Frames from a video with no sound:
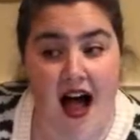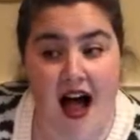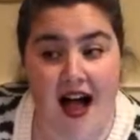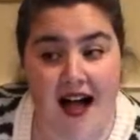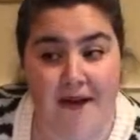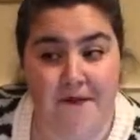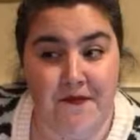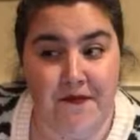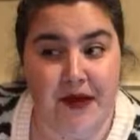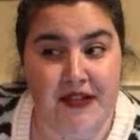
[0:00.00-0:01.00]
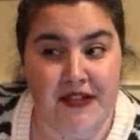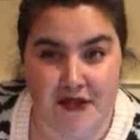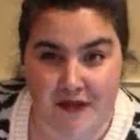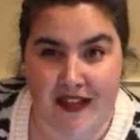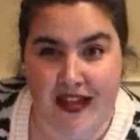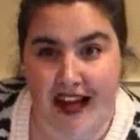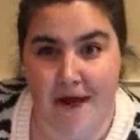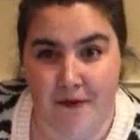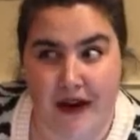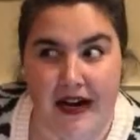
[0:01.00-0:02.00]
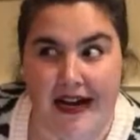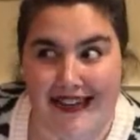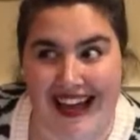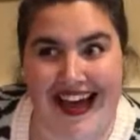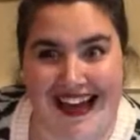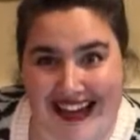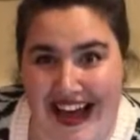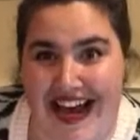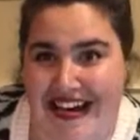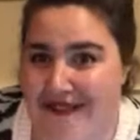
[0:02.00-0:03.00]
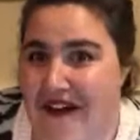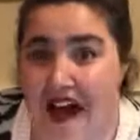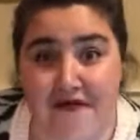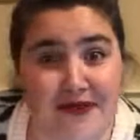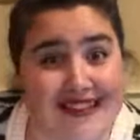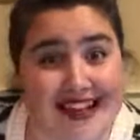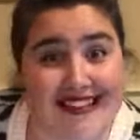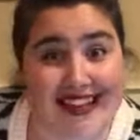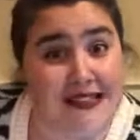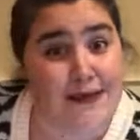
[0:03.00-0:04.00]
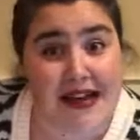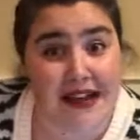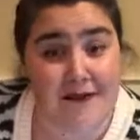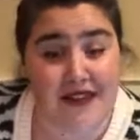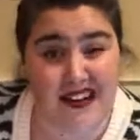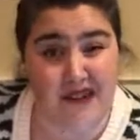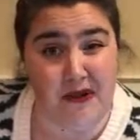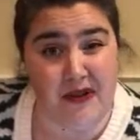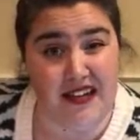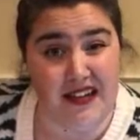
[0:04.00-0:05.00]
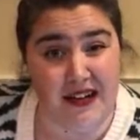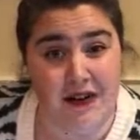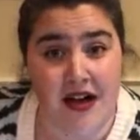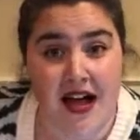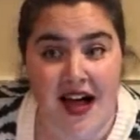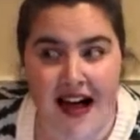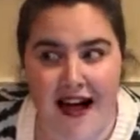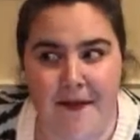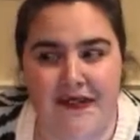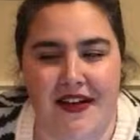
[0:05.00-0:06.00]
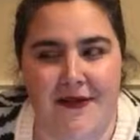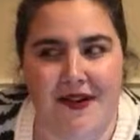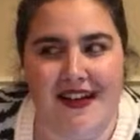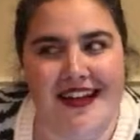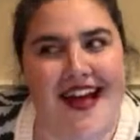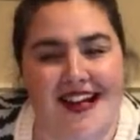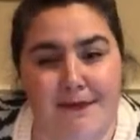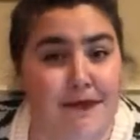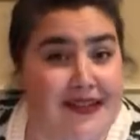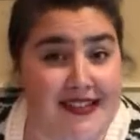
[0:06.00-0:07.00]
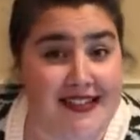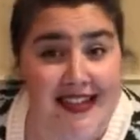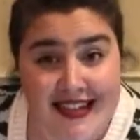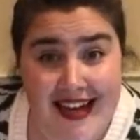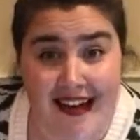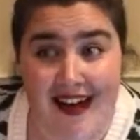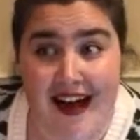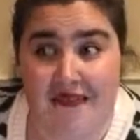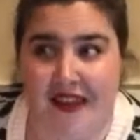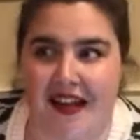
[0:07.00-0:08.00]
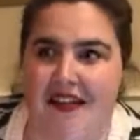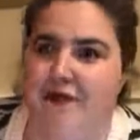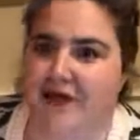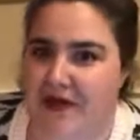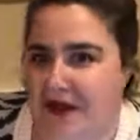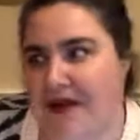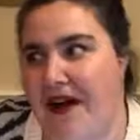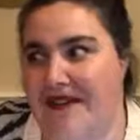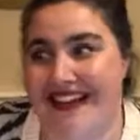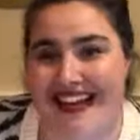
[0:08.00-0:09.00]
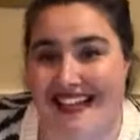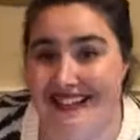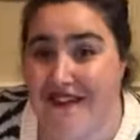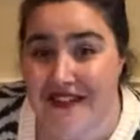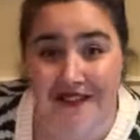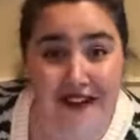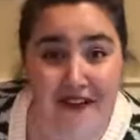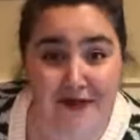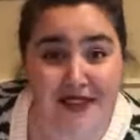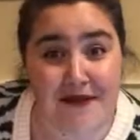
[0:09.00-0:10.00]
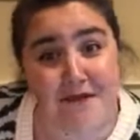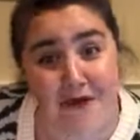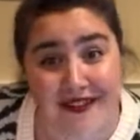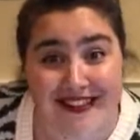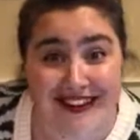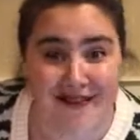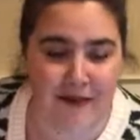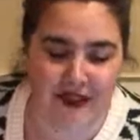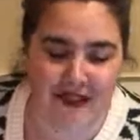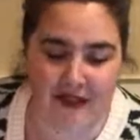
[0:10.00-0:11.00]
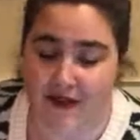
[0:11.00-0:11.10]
But I do feel like I'm wearing like 85% less makeup than I normally do. And if anyone, but skincare, I feel like I've been doing probably like 75% more than I normally do.